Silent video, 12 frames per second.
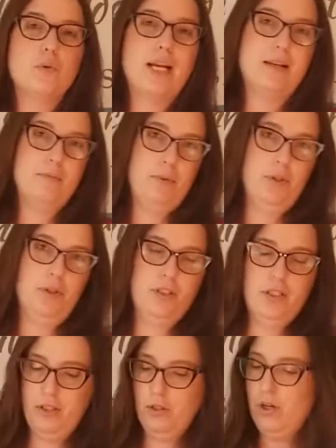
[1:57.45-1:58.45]
great book
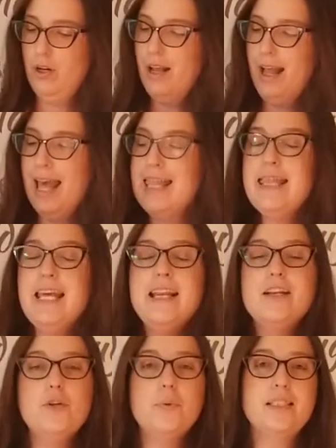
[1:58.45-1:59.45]
and
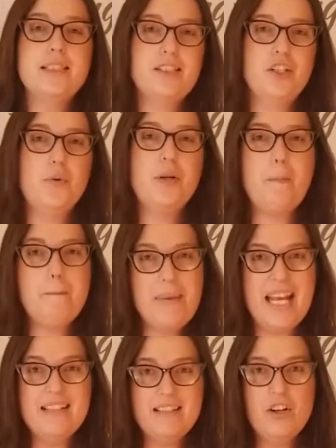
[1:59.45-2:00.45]
then do a little unit
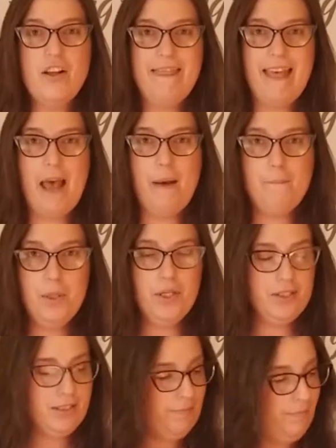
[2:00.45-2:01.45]
based on that
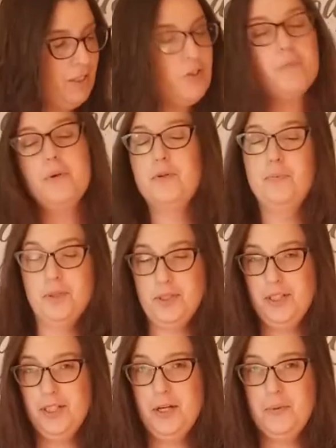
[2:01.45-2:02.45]
book. These are both books
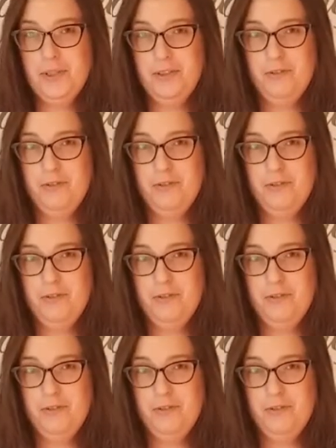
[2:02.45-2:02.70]
that go with the